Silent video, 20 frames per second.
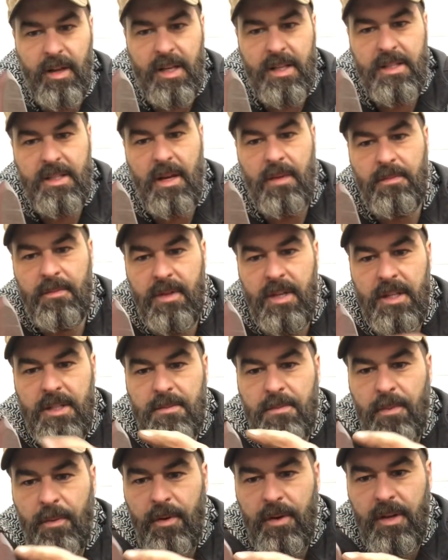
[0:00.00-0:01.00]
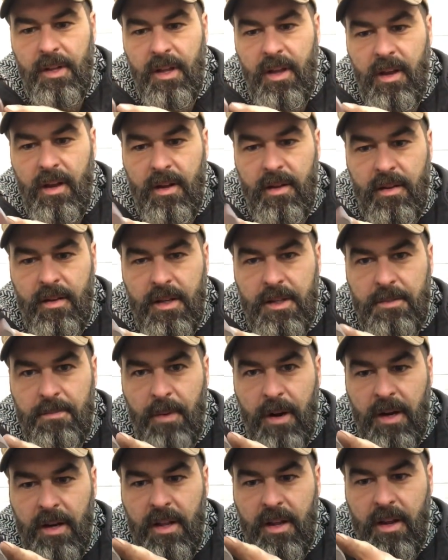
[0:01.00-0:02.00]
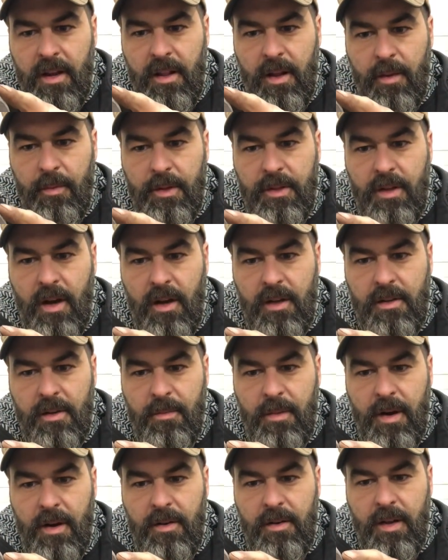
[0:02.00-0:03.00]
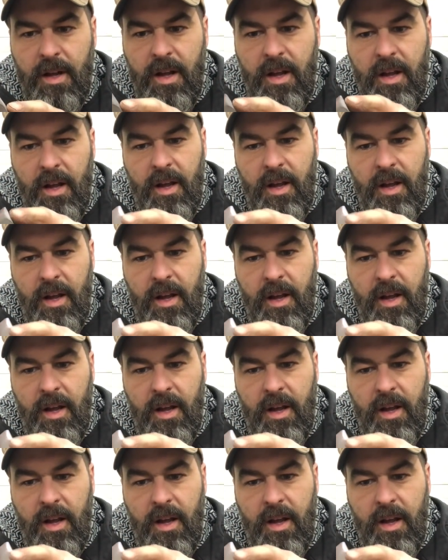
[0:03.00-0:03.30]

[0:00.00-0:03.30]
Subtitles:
except this part here that we talked about,